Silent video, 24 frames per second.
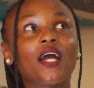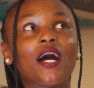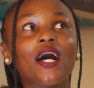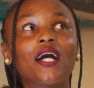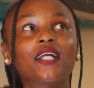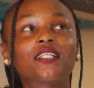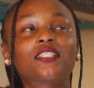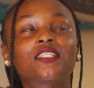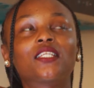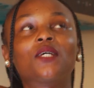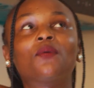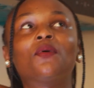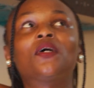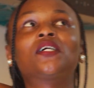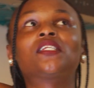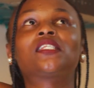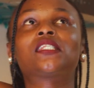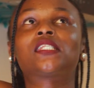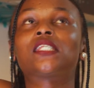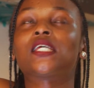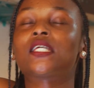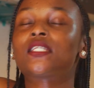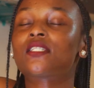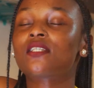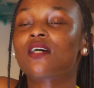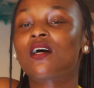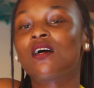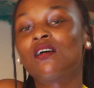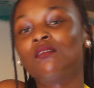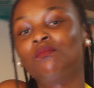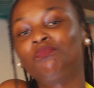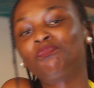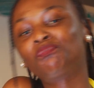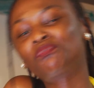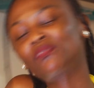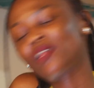yacht, the ones that
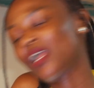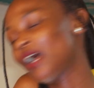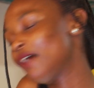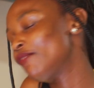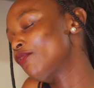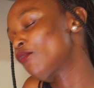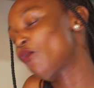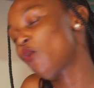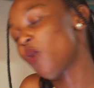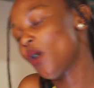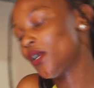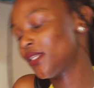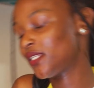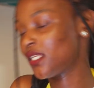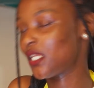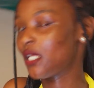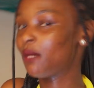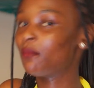have quite a